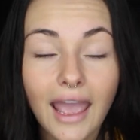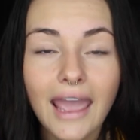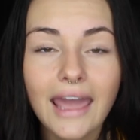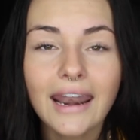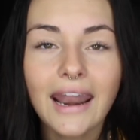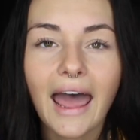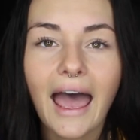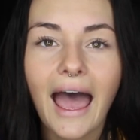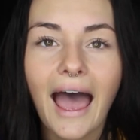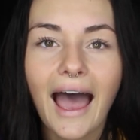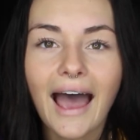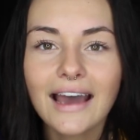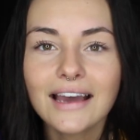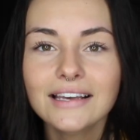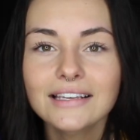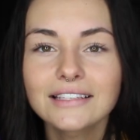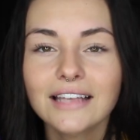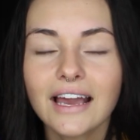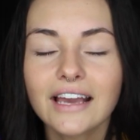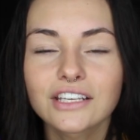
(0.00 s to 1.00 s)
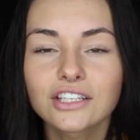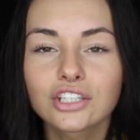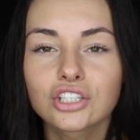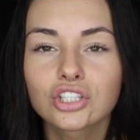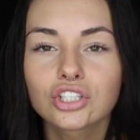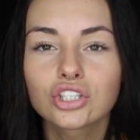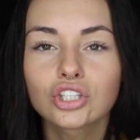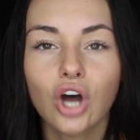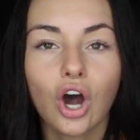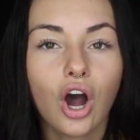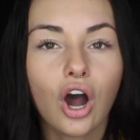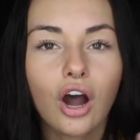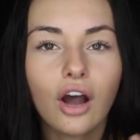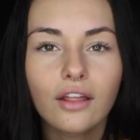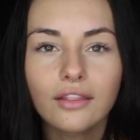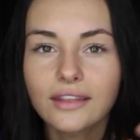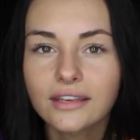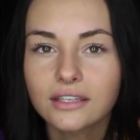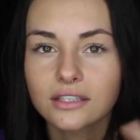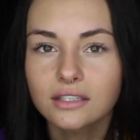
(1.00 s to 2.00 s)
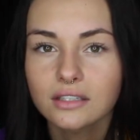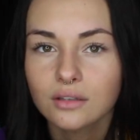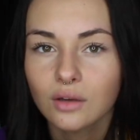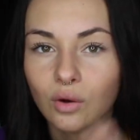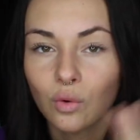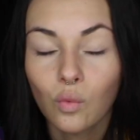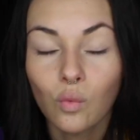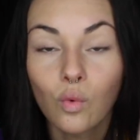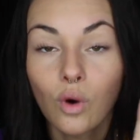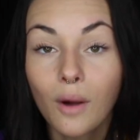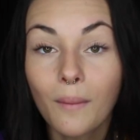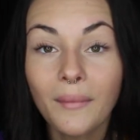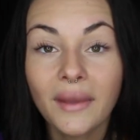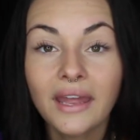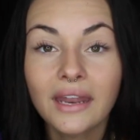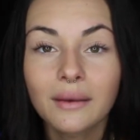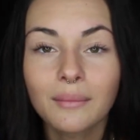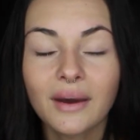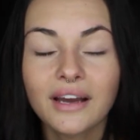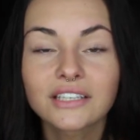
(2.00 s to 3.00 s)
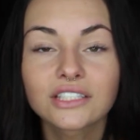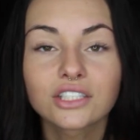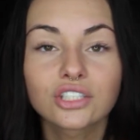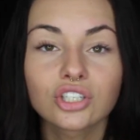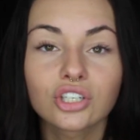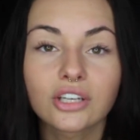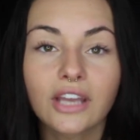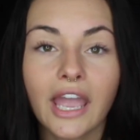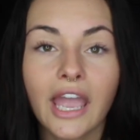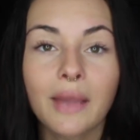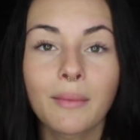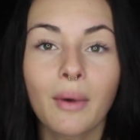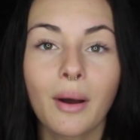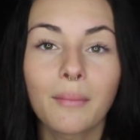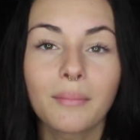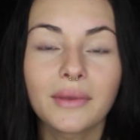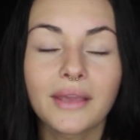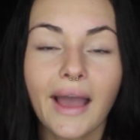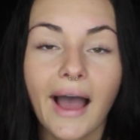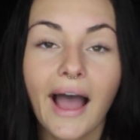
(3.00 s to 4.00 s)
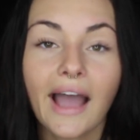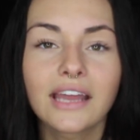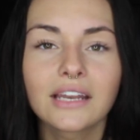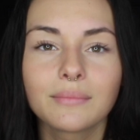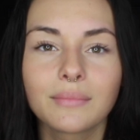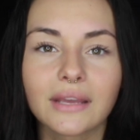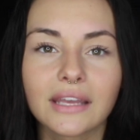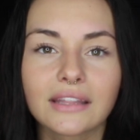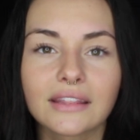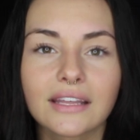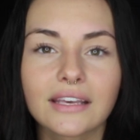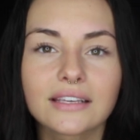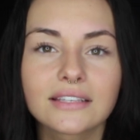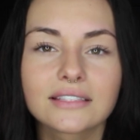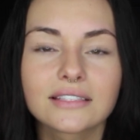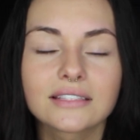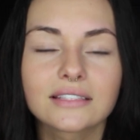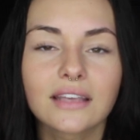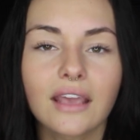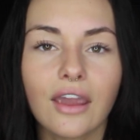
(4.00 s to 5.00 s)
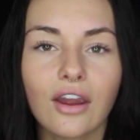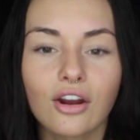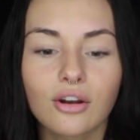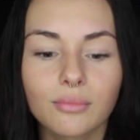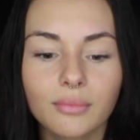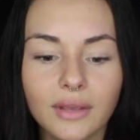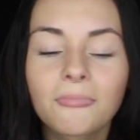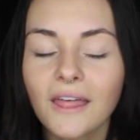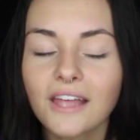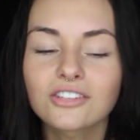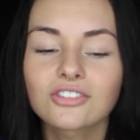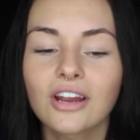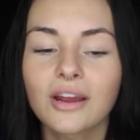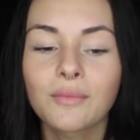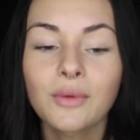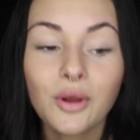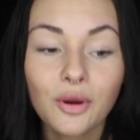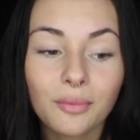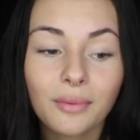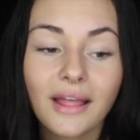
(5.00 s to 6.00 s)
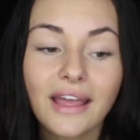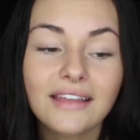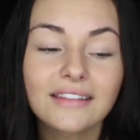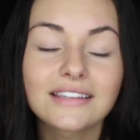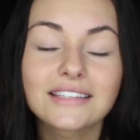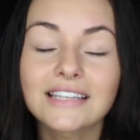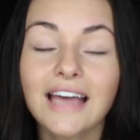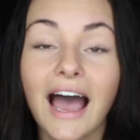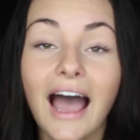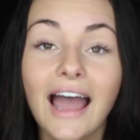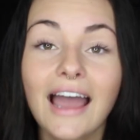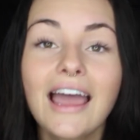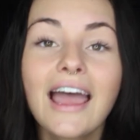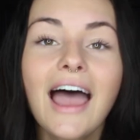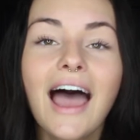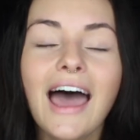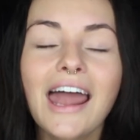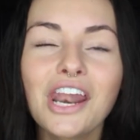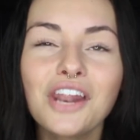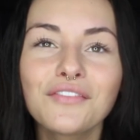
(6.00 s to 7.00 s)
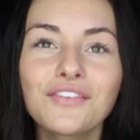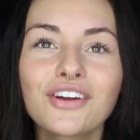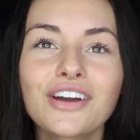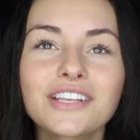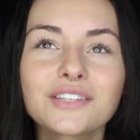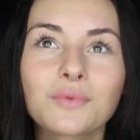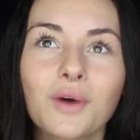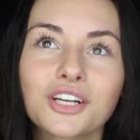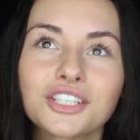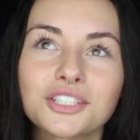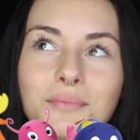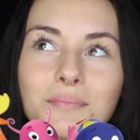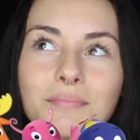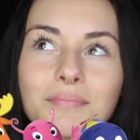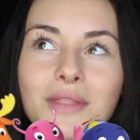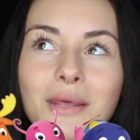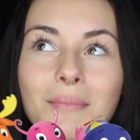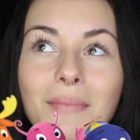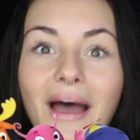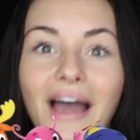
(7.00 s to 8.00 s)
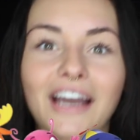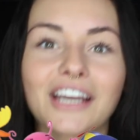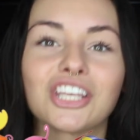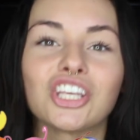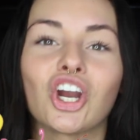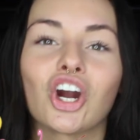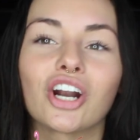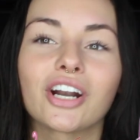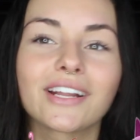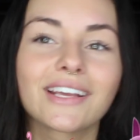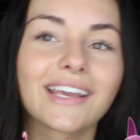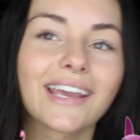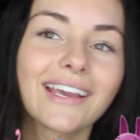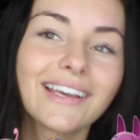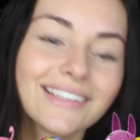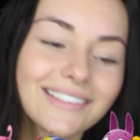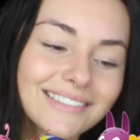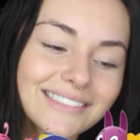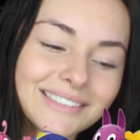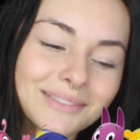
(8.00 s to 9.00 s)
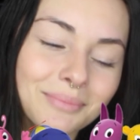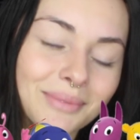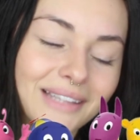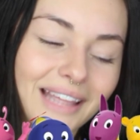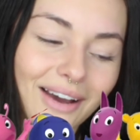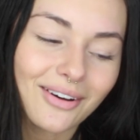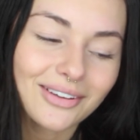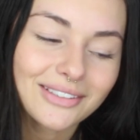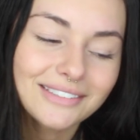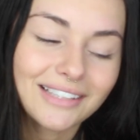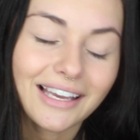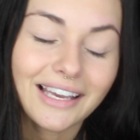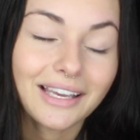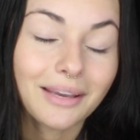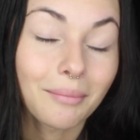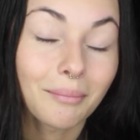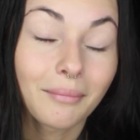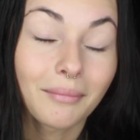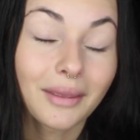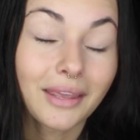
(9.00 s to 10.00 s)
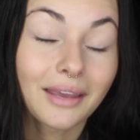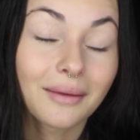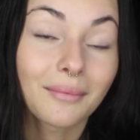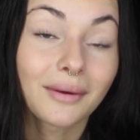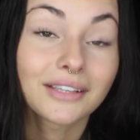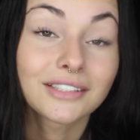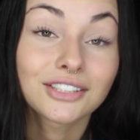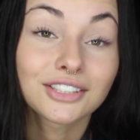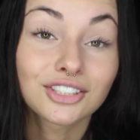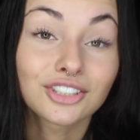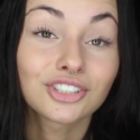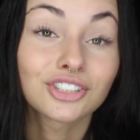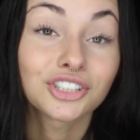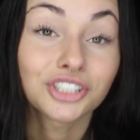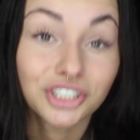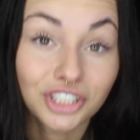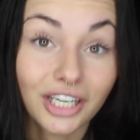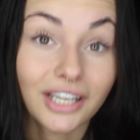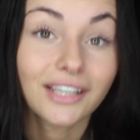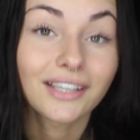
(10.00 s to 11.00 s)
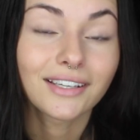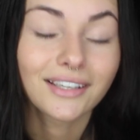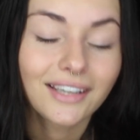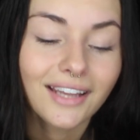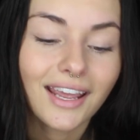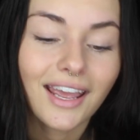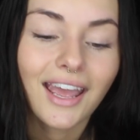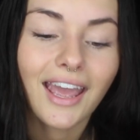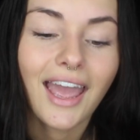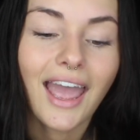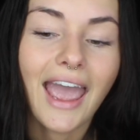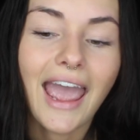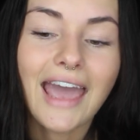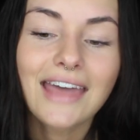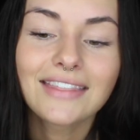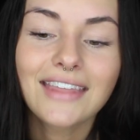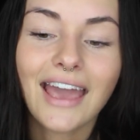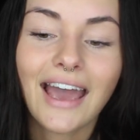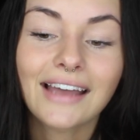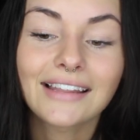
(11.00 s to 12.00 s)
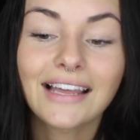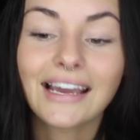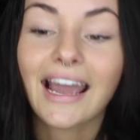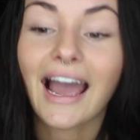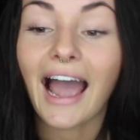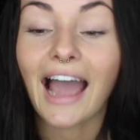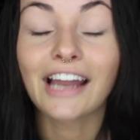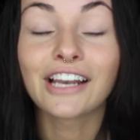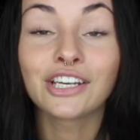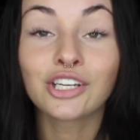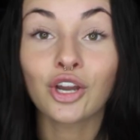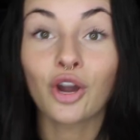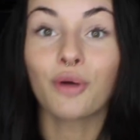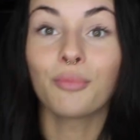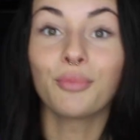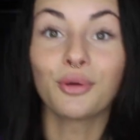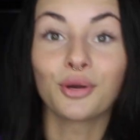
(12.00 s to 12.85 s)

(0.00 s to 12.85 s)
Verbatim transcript: and as I saw this woman, my sister came up behind me and like scared me. That's right, we were playing this high. I don't know if you guys watched The Backyardigans, but that was like me and my sister's shit and they had like hide and go